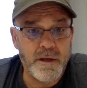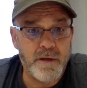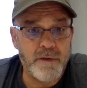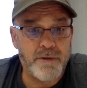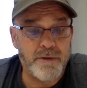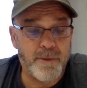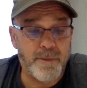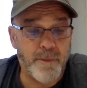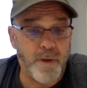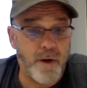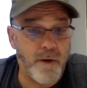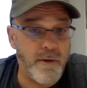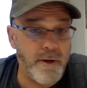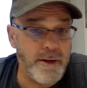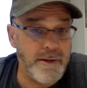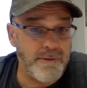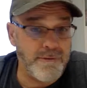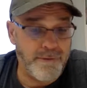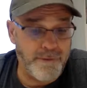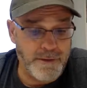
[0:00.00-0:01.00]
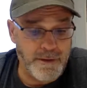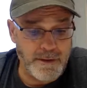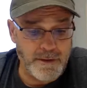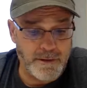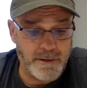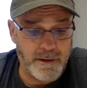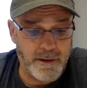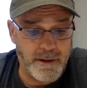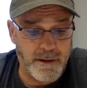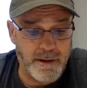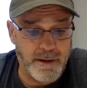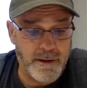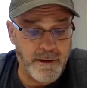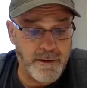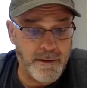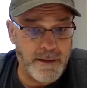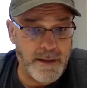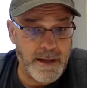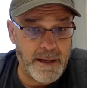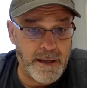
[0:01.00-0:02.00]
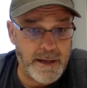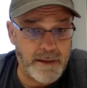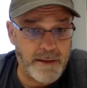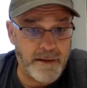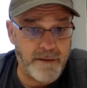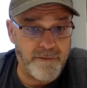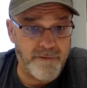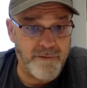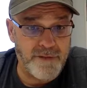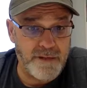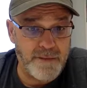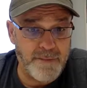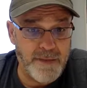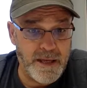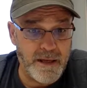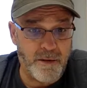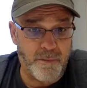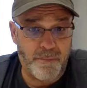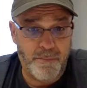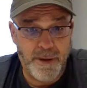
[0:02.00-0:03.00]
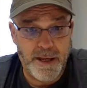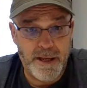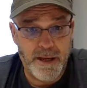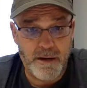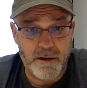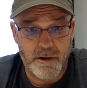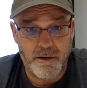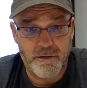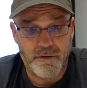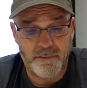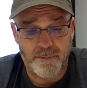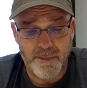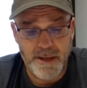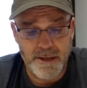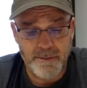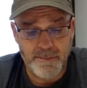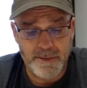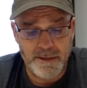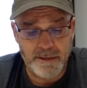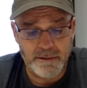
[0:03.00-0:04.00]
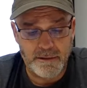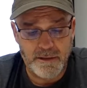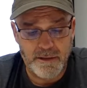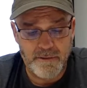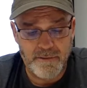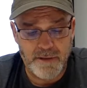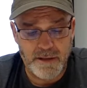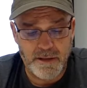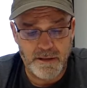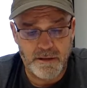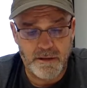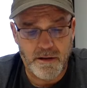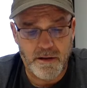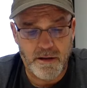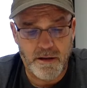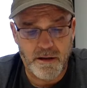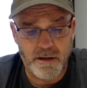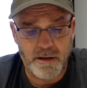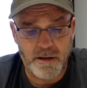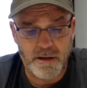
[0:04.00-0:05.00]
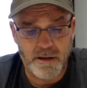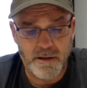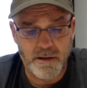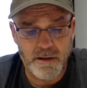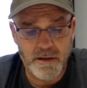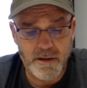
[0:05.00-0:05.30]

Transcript: So I'm already feeling that female bears may be living longer.